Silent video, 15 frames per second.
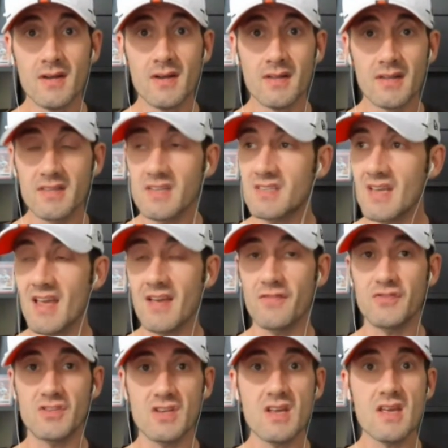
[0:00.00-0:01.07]
Like this
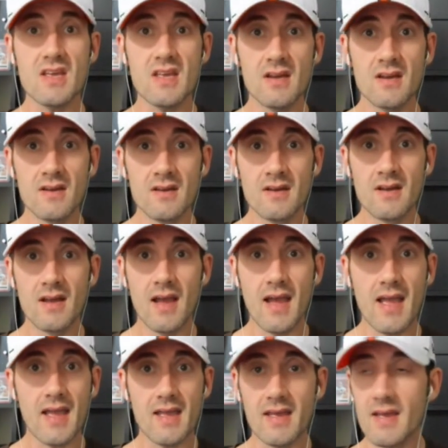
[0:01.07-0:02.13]
AFC,
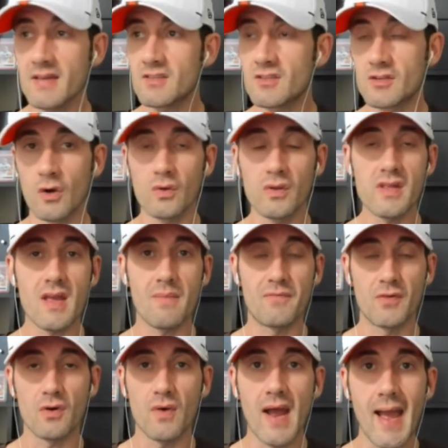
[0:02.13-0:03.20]
it's totally up
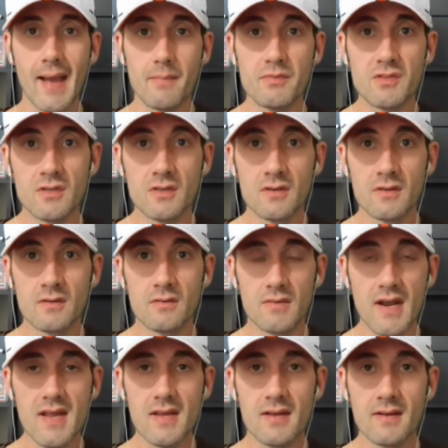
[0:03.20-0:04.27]
for grabs,
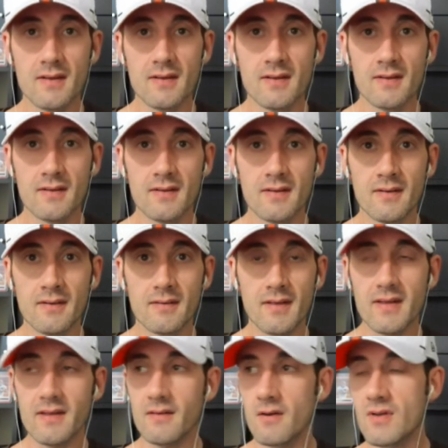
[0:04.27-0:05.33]
right?
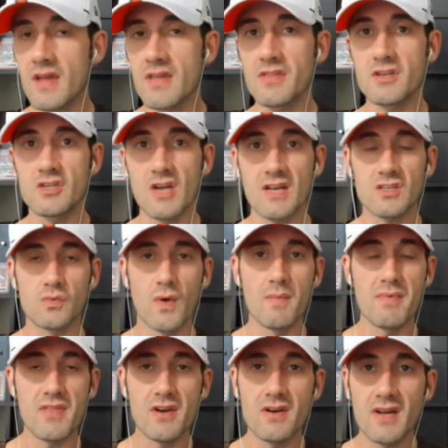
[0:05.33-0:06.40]
Like, okay, the Jets
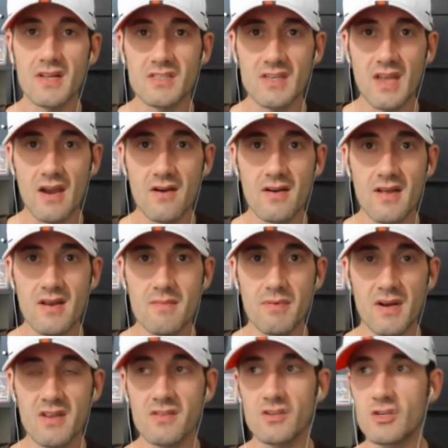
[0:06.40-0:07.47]
won, but they're not scaring
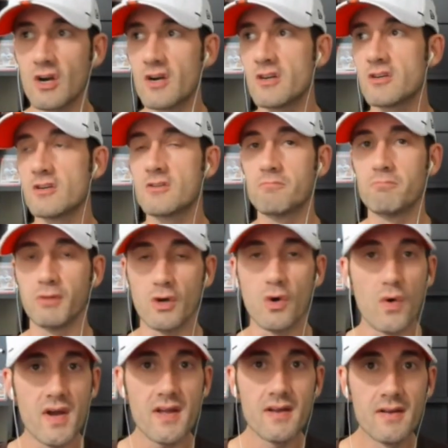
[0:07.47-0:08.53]
anybody. The Chargers
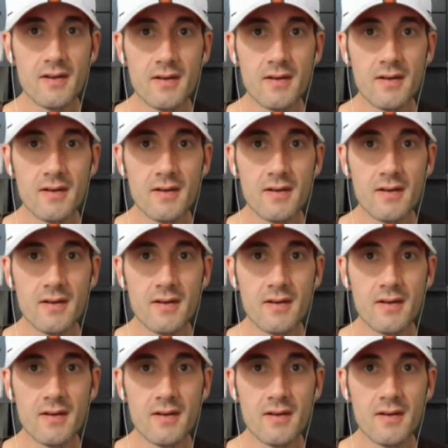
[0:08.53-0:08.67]
blew it.